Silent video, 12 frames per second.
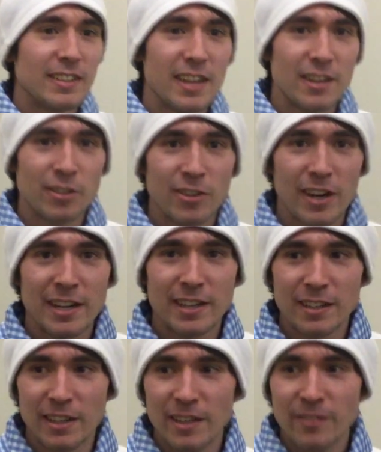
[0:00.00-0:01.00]
now
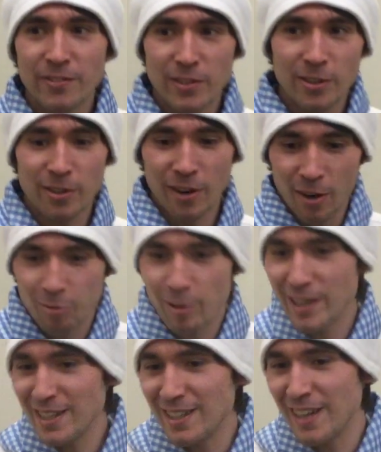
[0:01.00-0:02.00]
granted, if you're
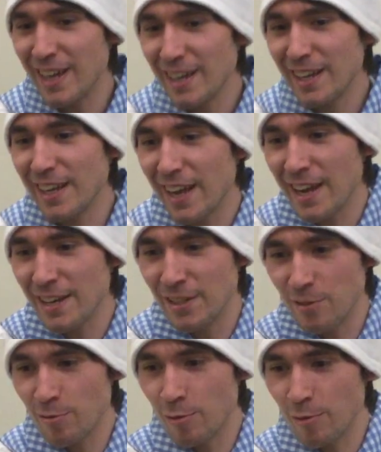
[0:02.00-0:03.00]
already dating and
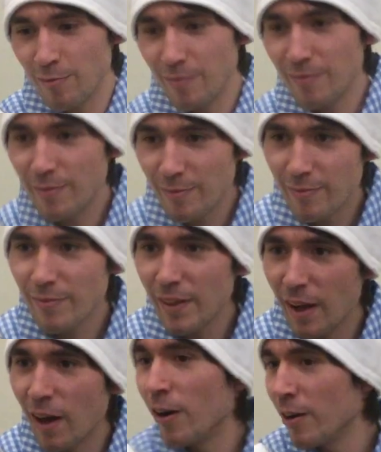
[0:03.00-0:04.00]
you
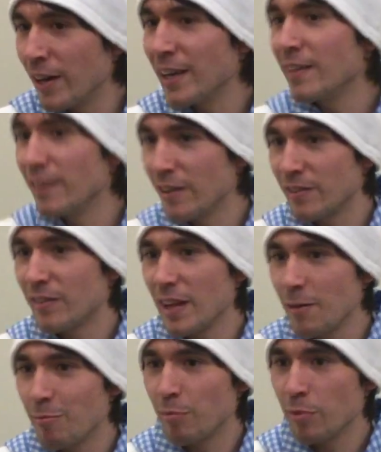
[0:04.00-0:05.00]
are in the
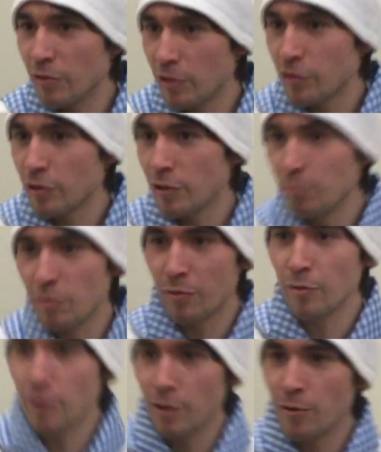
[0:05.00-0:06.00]
same position
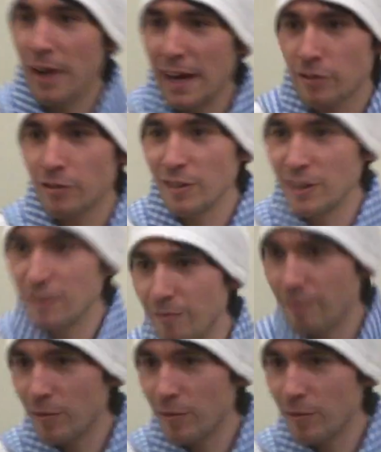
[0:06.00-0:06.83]
before you actually